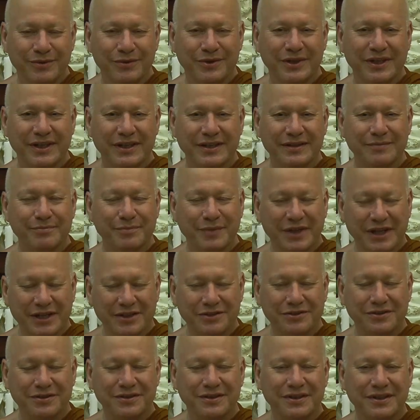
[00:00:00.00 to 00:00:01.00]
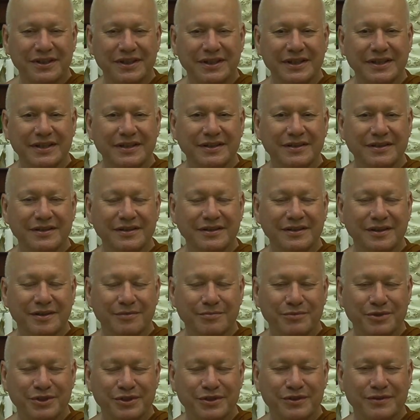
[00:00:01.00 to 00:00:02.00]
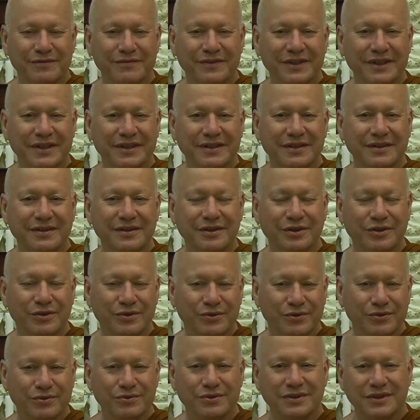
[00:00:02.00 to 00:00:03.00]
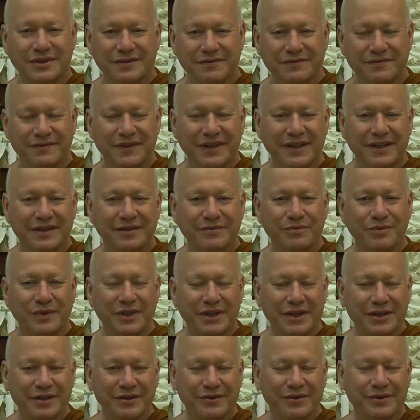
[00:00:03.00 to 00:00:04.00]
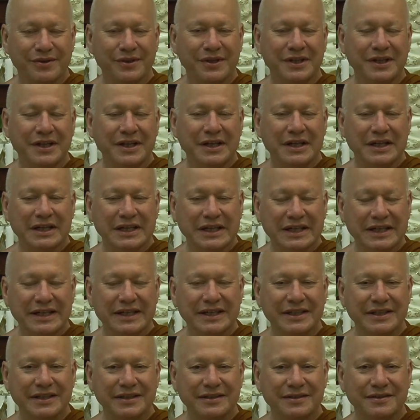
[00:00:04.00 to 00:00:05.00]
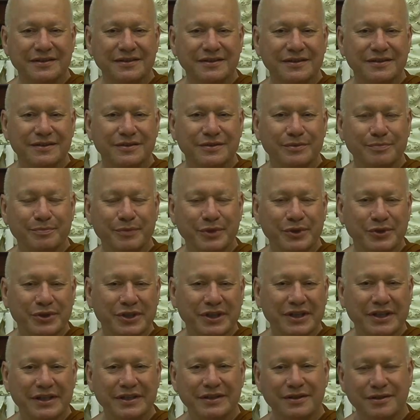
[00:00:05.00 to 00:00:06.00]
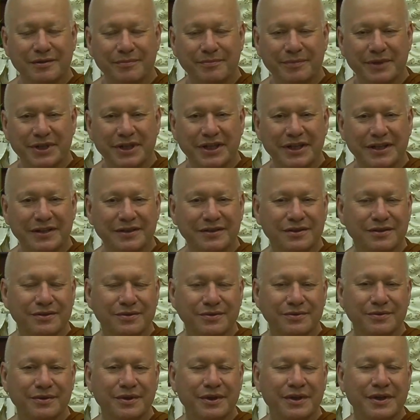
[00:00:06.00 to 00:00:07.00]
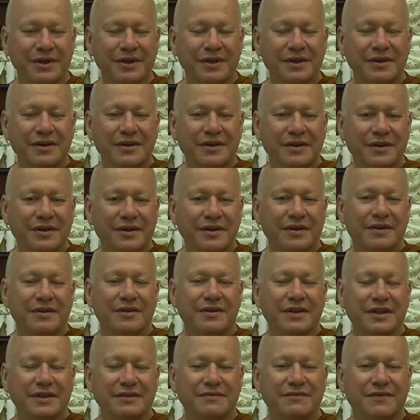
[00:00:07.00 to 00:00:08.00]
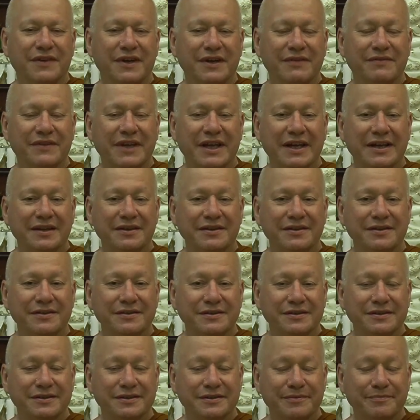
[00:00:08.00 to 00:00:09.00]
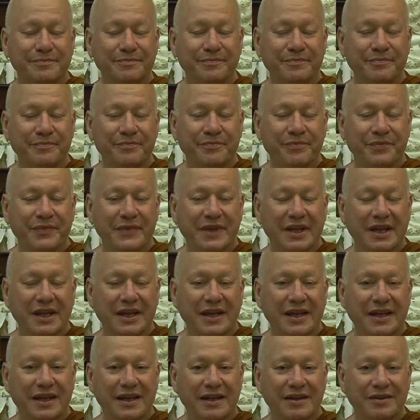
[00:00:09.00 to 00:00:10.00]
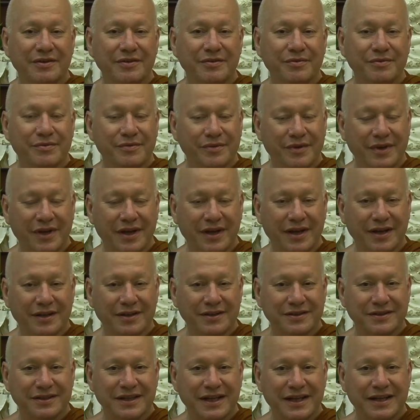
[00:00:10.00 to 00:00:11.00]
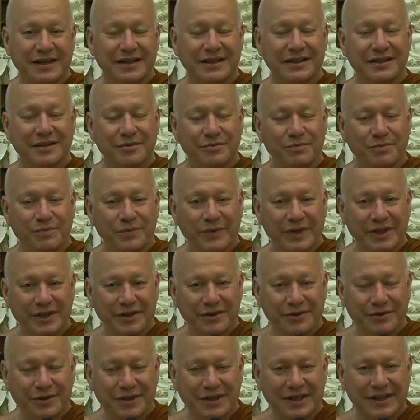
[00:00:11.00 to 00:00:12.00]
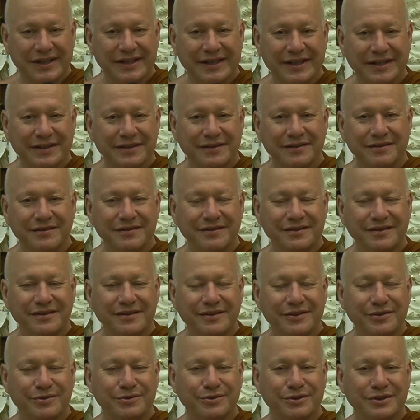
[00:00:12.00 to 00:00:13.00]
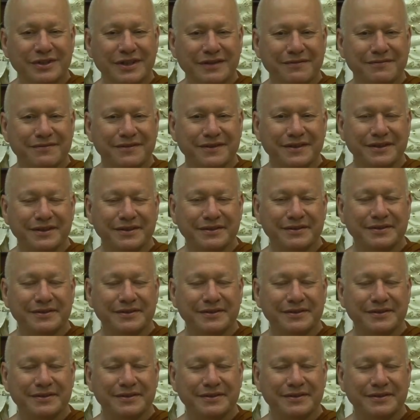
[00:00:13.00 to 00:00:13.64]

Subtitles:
looking patiently, observing cause and effect, where you're clinging to body, to mind, to these five khandhas, and understanding that when you cling, you'll suffer.